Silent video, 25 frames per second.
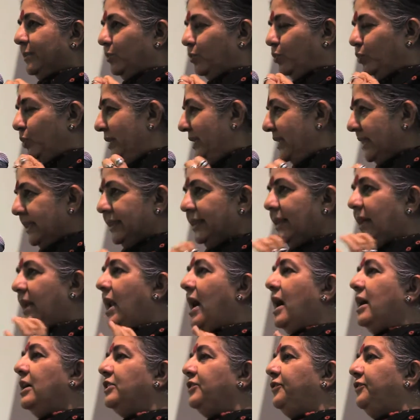within the
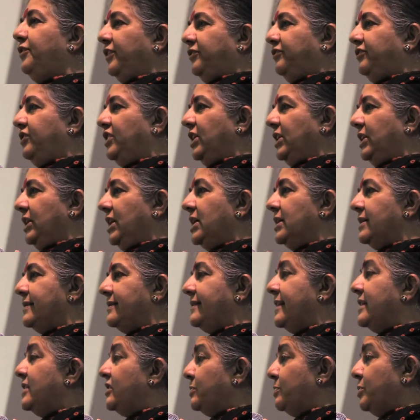last 15 years,
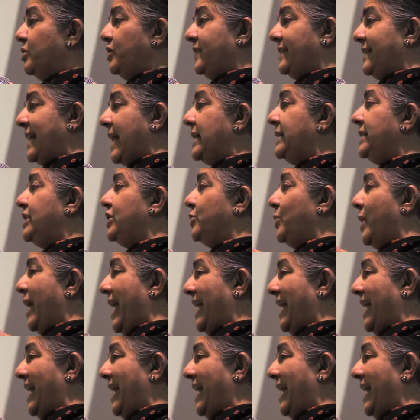since Monsanto